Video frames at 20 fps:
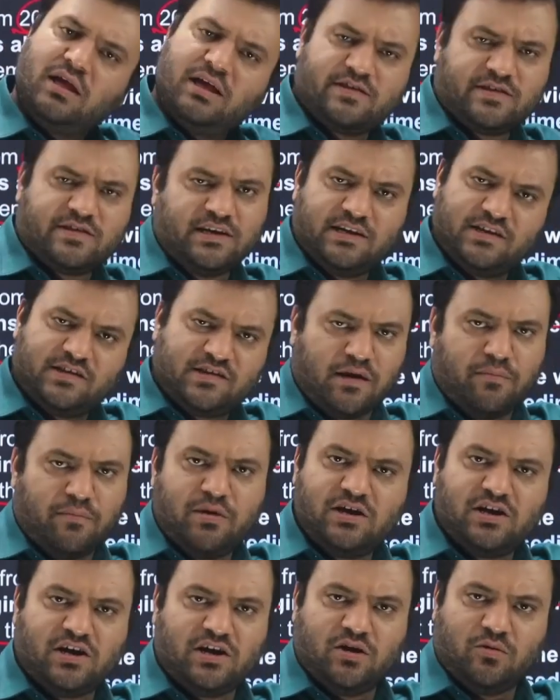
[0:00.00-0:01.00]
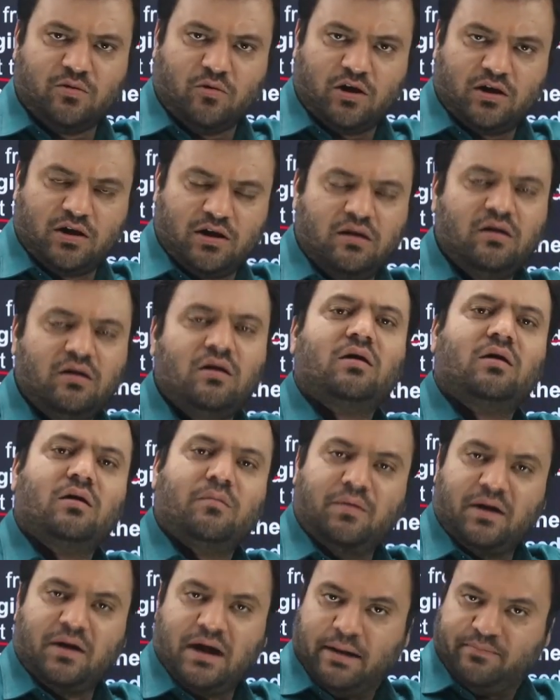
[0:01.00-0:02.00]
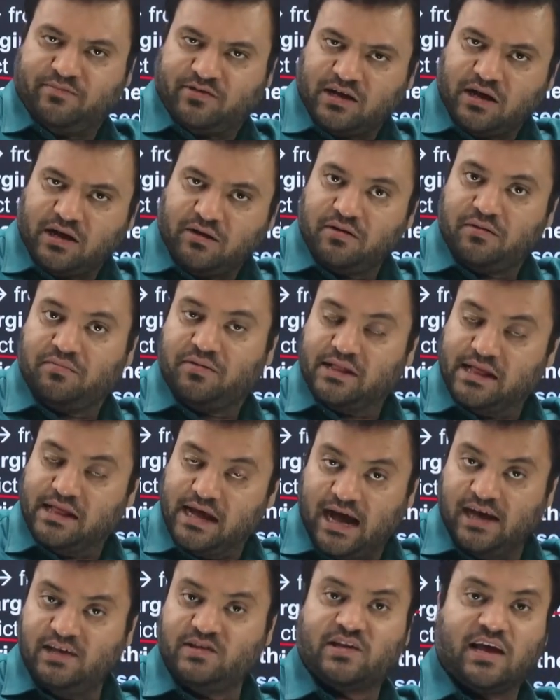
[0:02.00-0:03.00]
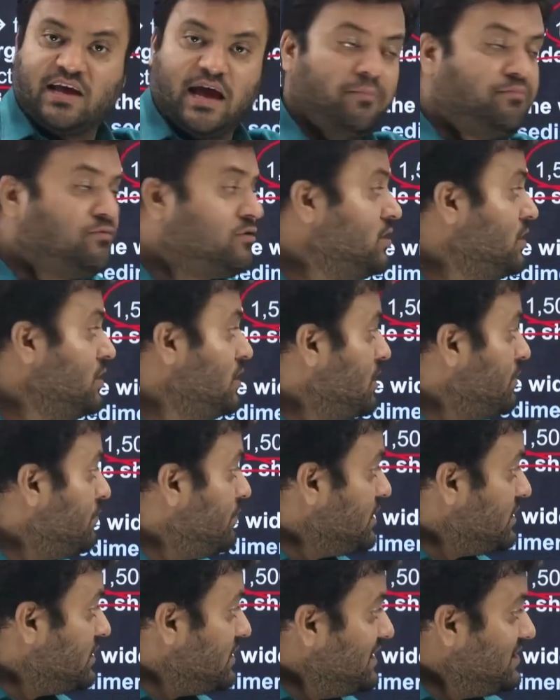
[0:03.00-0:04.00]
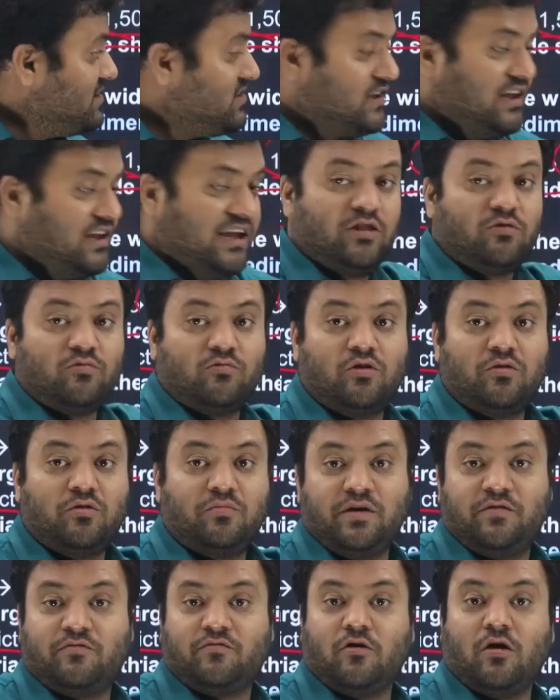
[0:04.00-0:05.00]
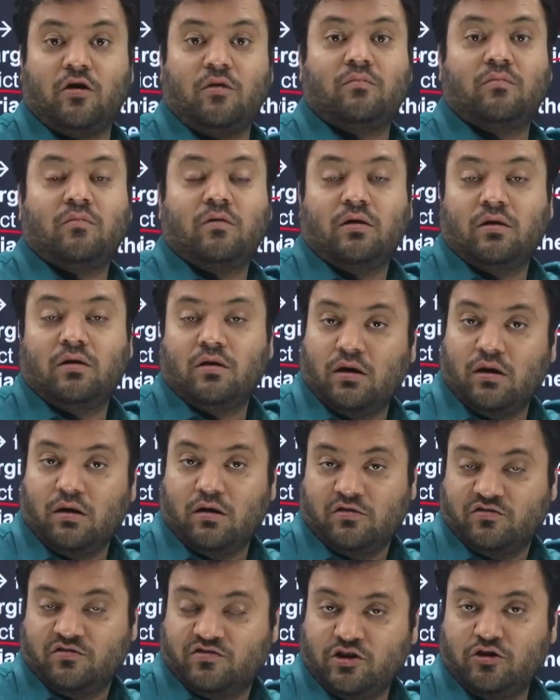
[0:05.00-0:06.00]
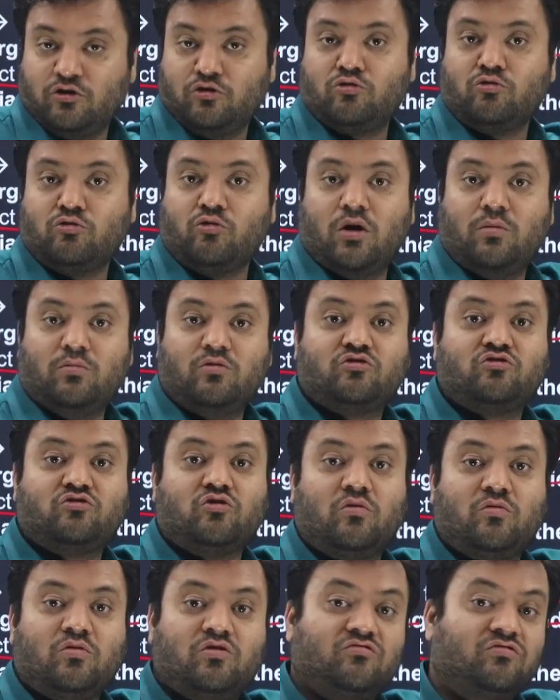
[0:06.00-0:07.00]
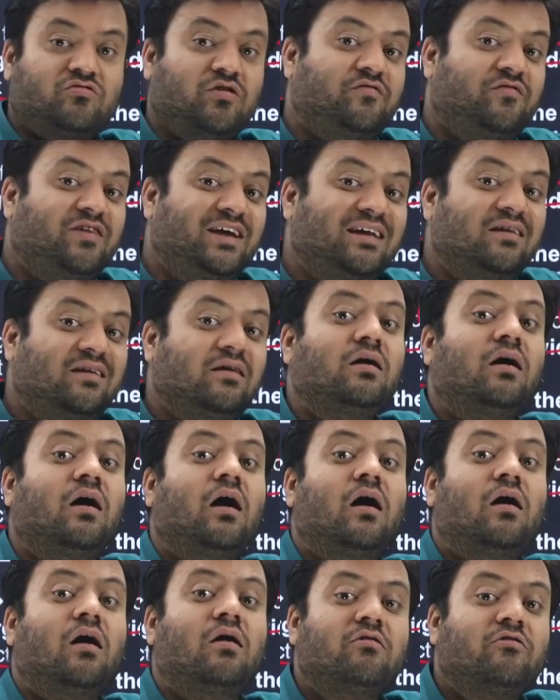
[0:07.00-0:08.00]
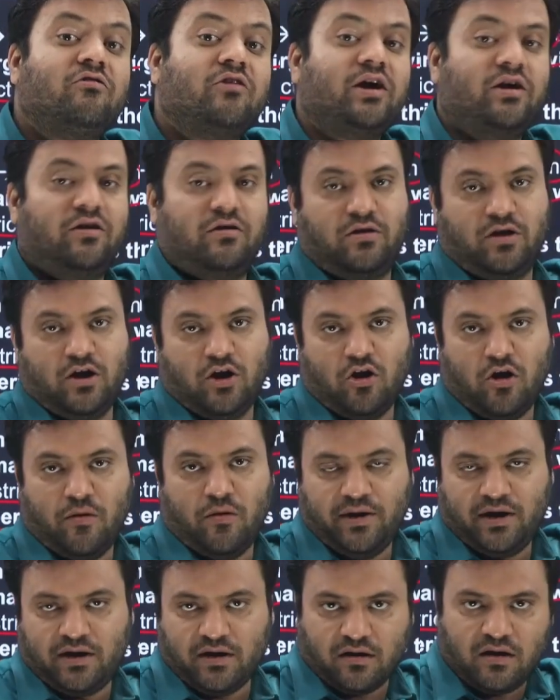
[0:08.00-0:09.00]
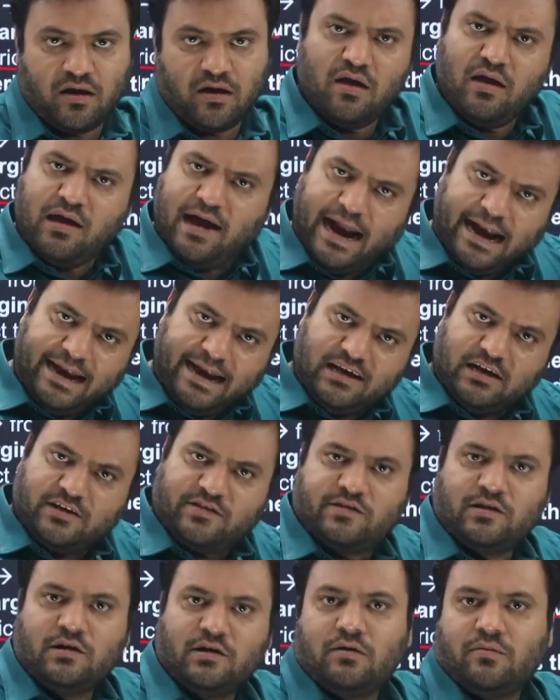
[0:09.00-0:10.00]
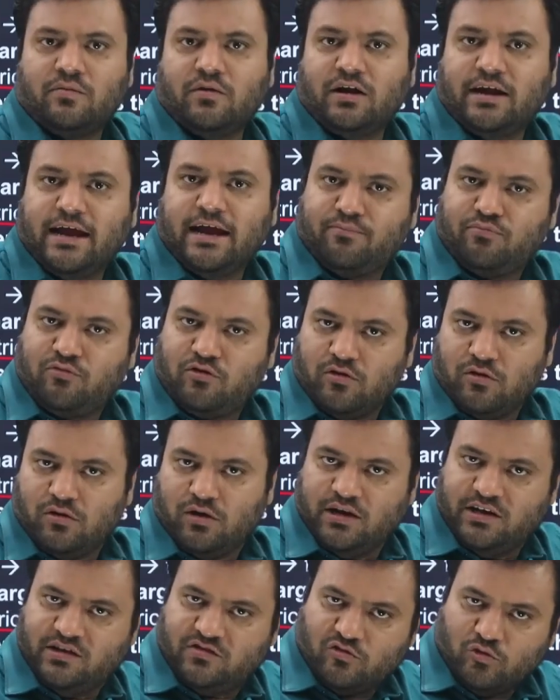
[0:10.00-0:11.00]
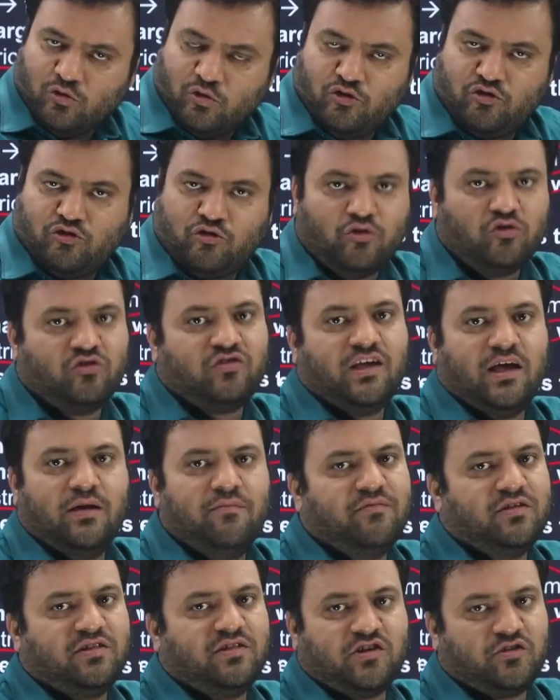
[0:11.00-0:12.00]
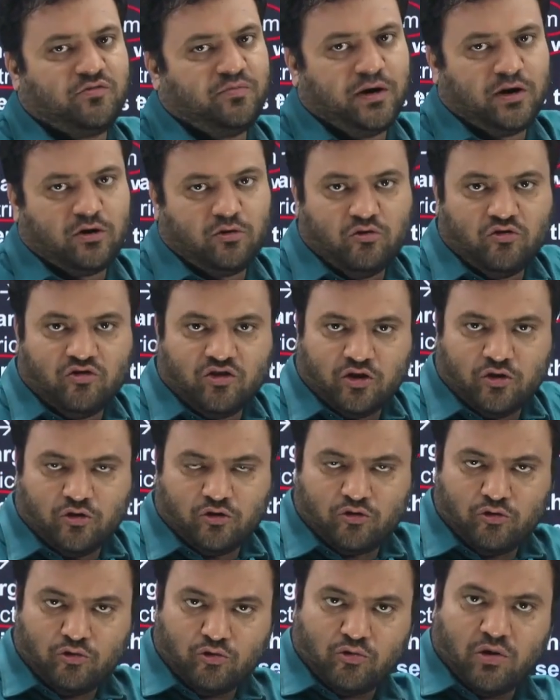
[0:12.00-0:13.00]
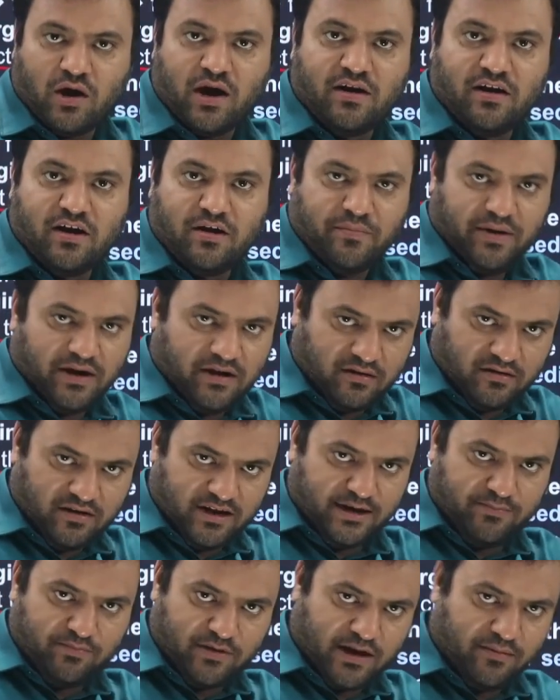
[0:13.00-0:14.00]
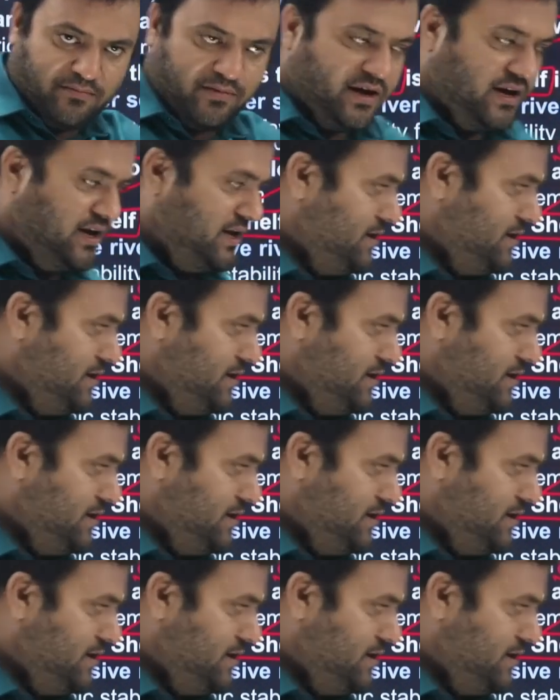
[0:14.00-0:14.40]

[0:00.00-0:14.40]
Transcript: it is submerged underwater, perhaps covered with the ice caps, but its length would be from 0 to almost 1500 kilometer. And yes, the depth is also same with respect to 0 to 200 meter depth, I am telling.